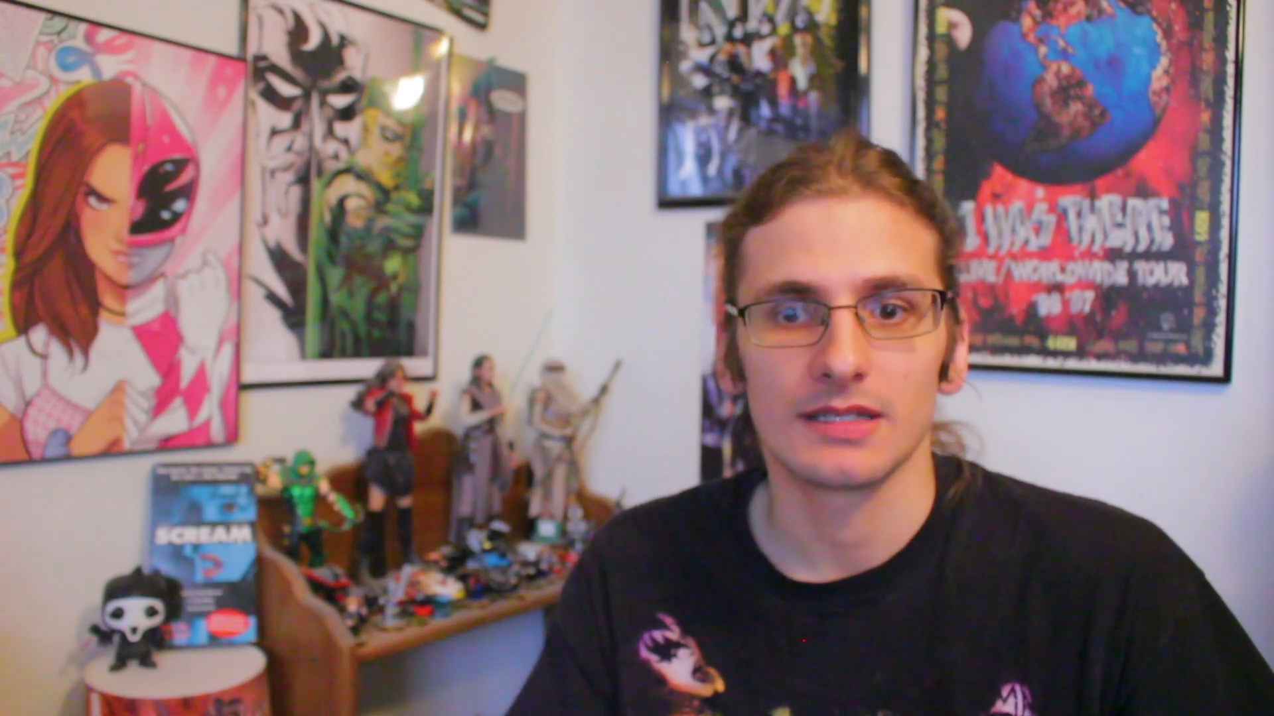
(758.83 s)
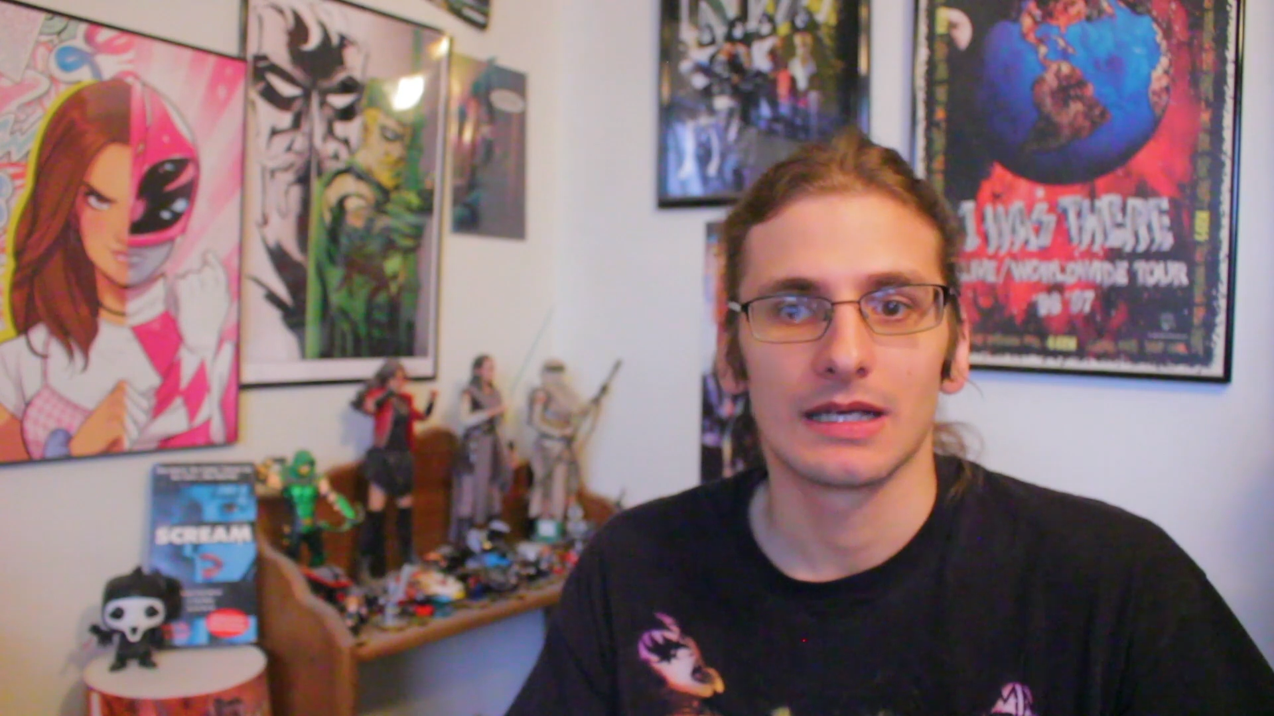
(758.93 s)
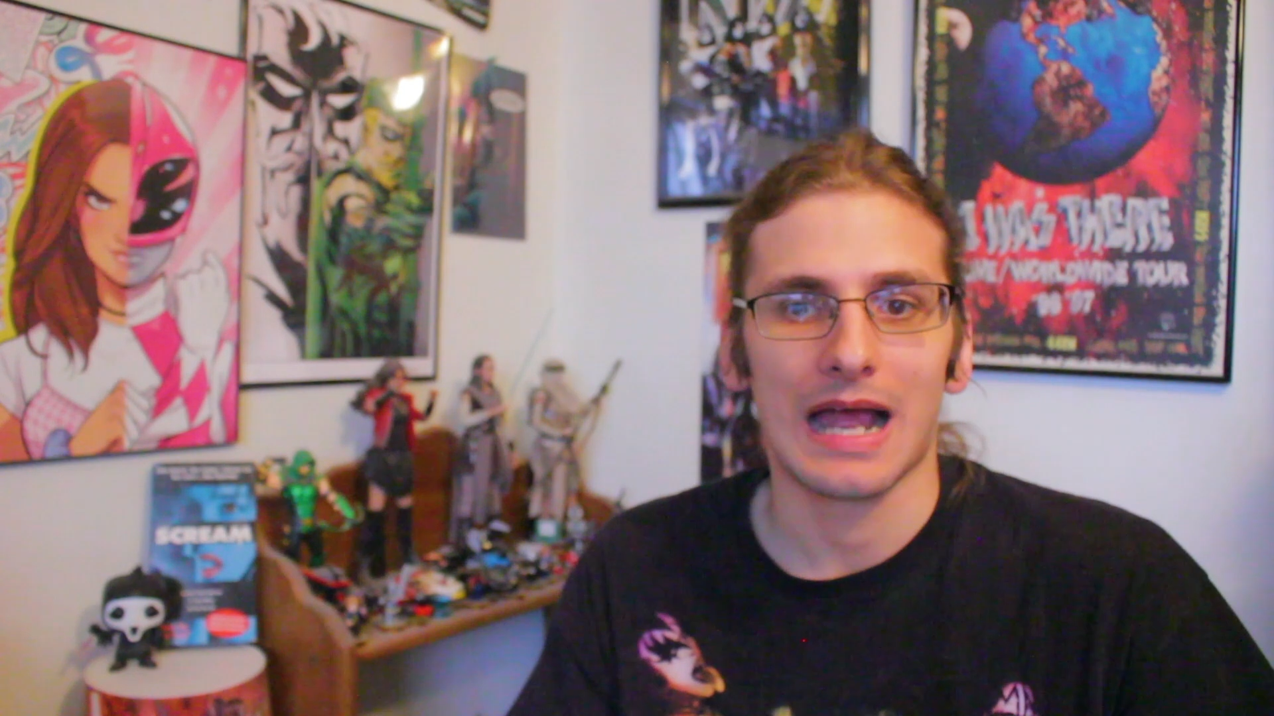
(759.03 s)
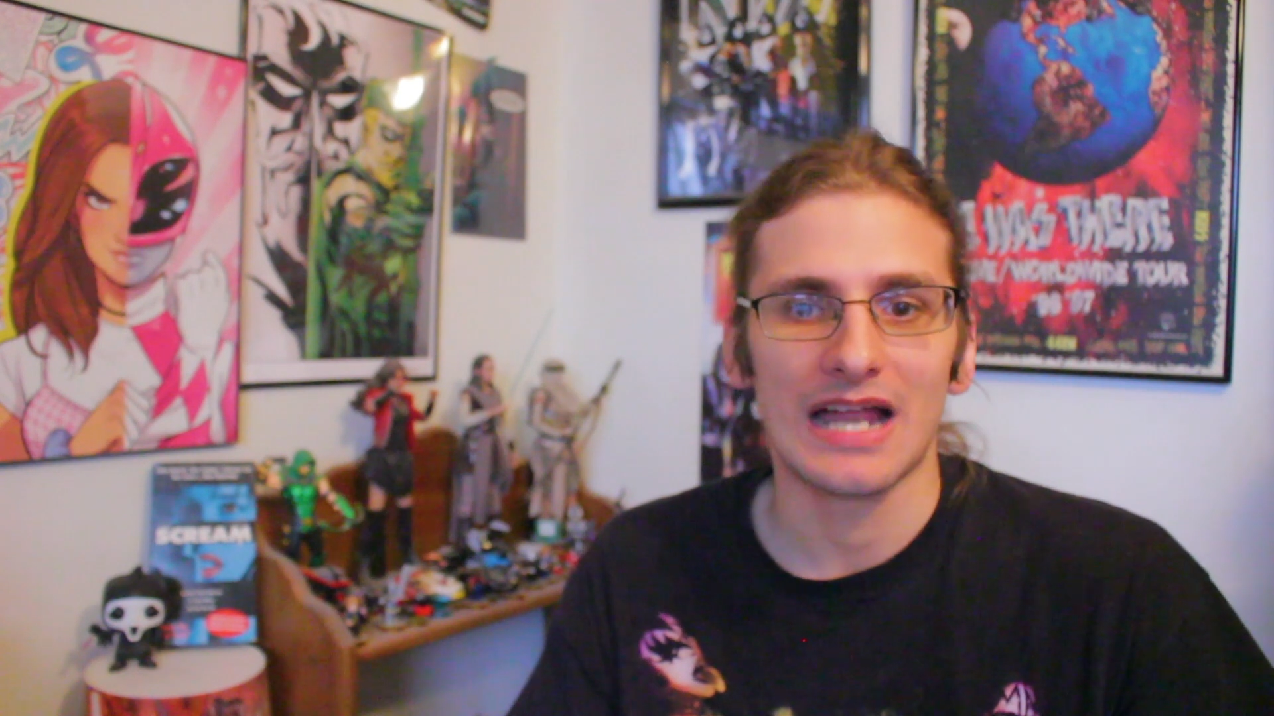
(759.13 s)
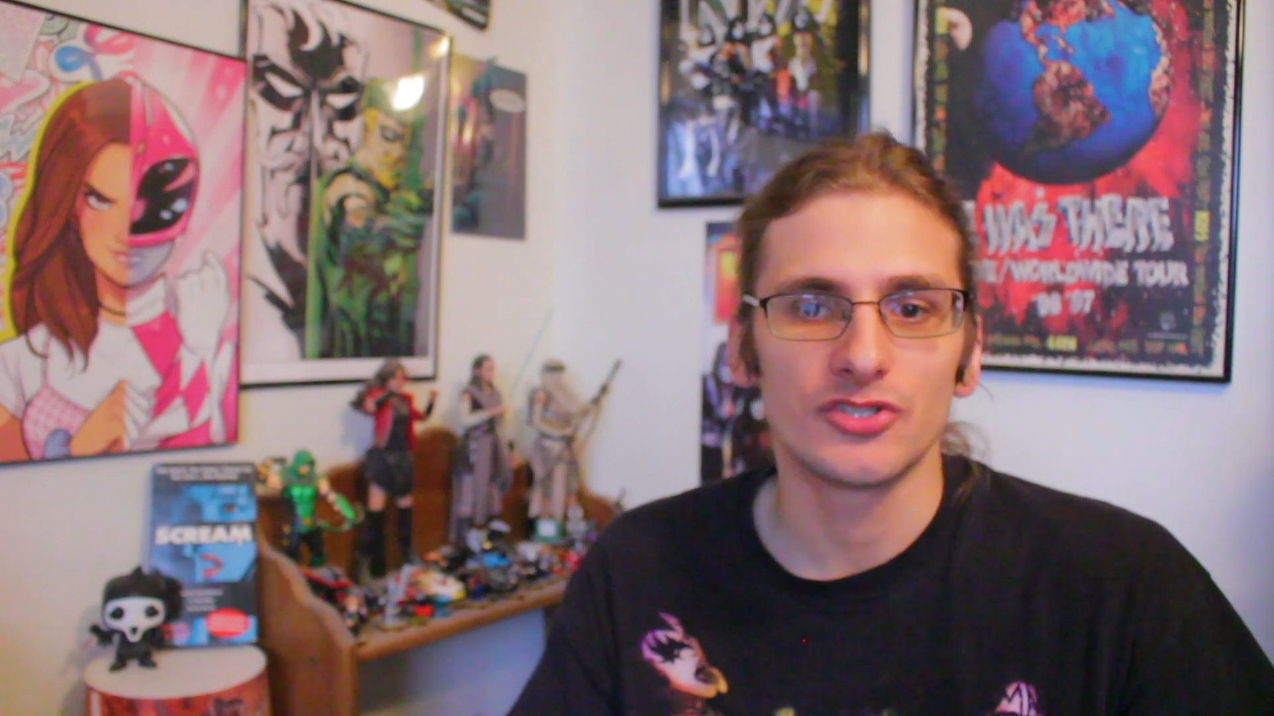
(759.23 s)

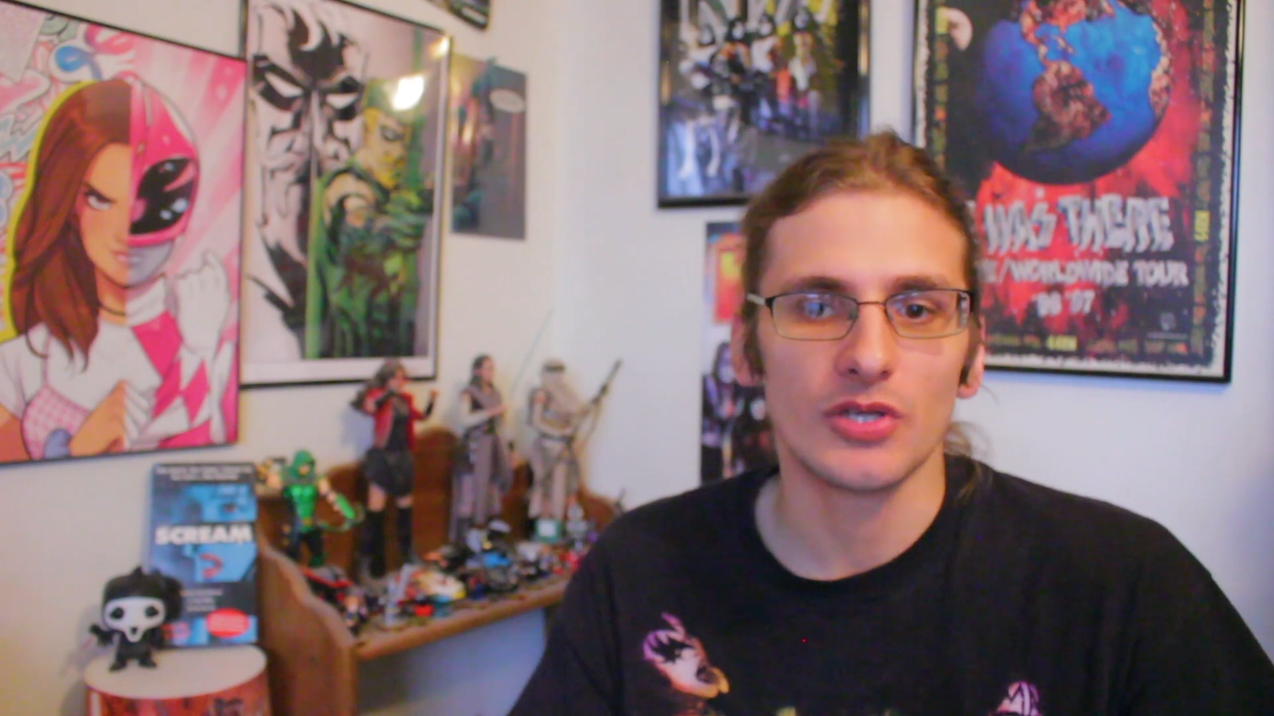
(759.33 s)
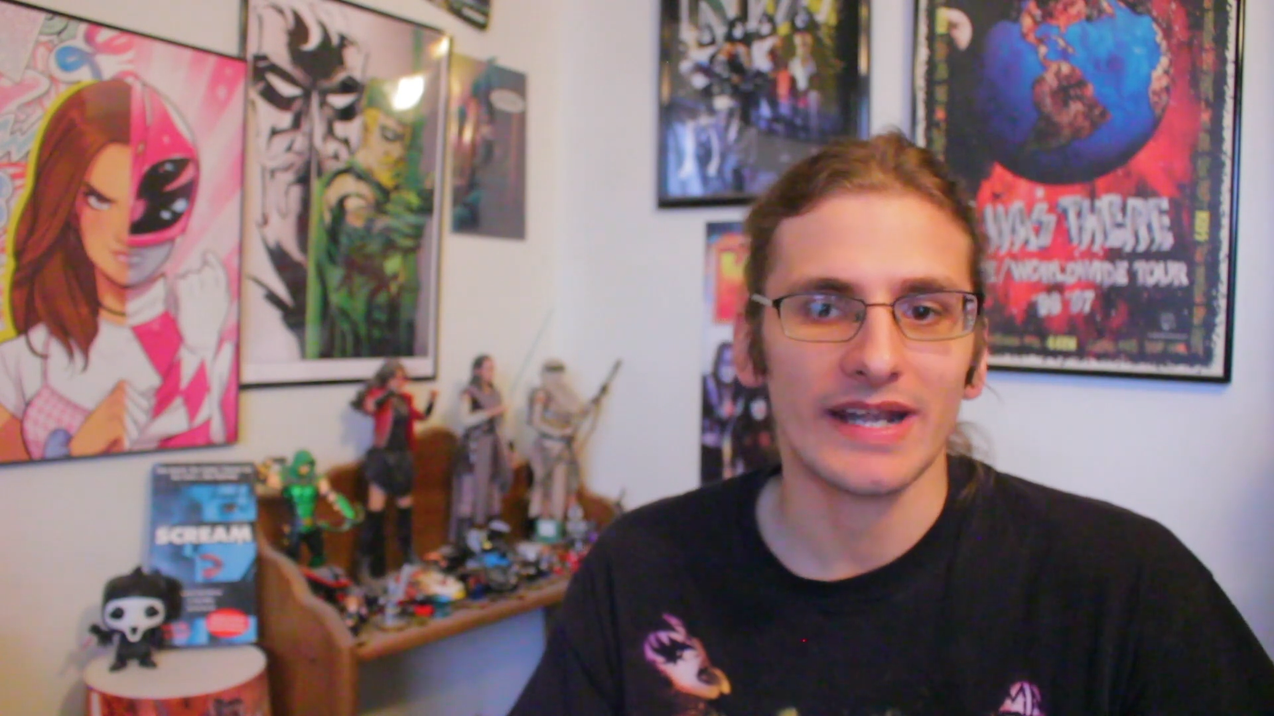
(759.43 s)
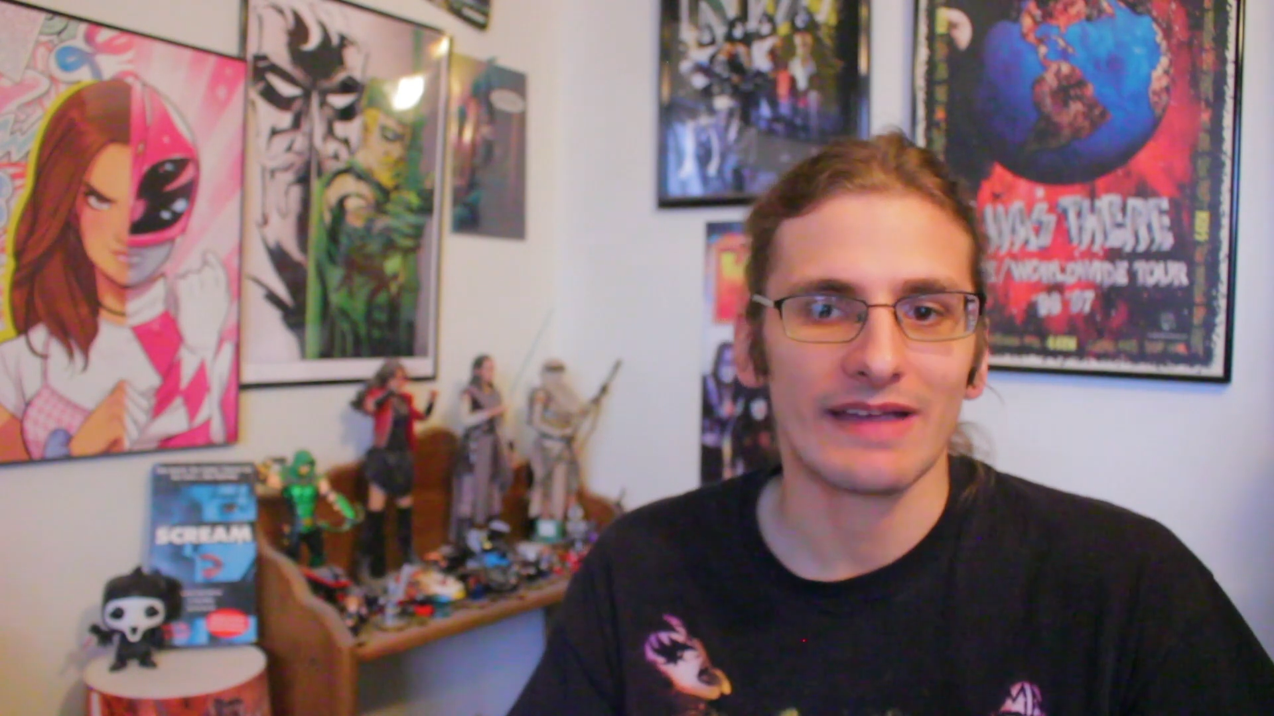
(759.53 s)
I do not have